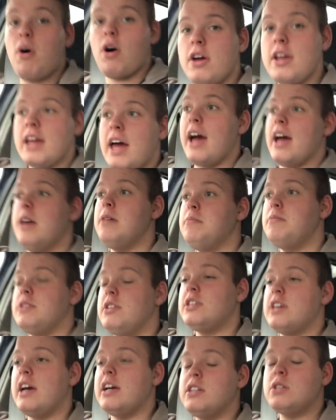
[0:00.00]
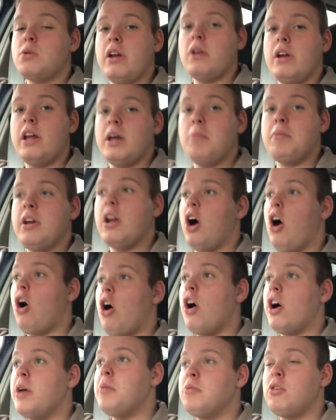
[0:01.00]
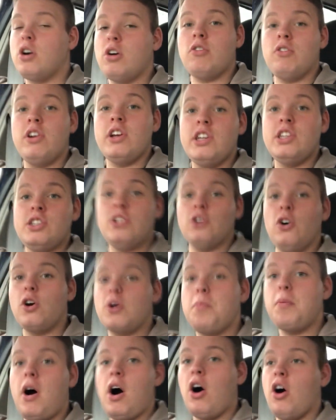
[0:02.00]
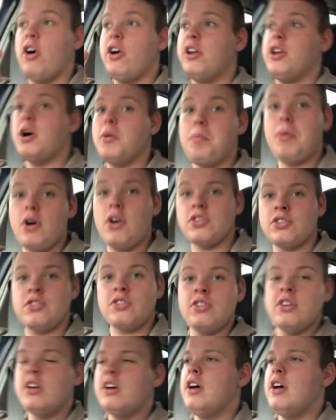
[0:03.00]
my name is James Gwilliam and I'm currently stuck behind a bus.